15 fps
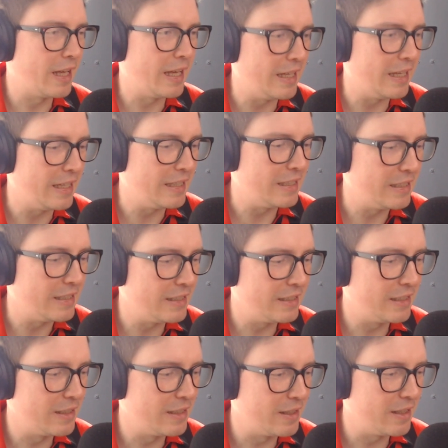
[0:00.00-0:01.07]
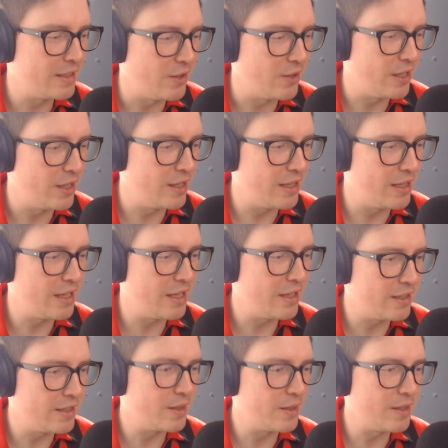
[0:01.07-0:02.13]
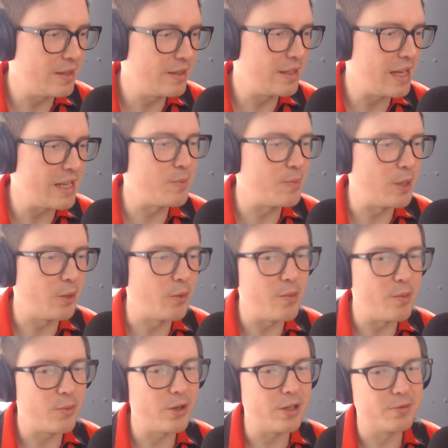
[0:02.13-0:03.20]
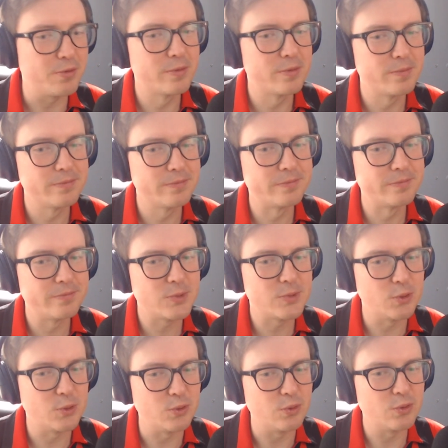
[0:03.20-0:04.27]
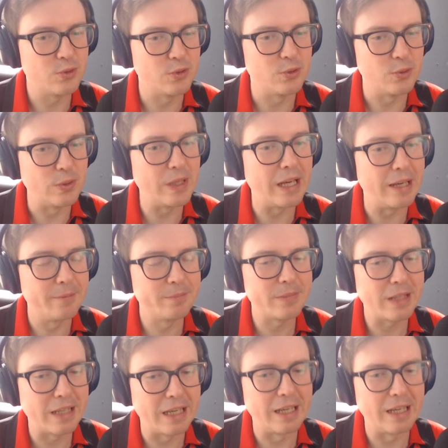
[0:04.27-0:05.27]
it takes being quite brave to do that.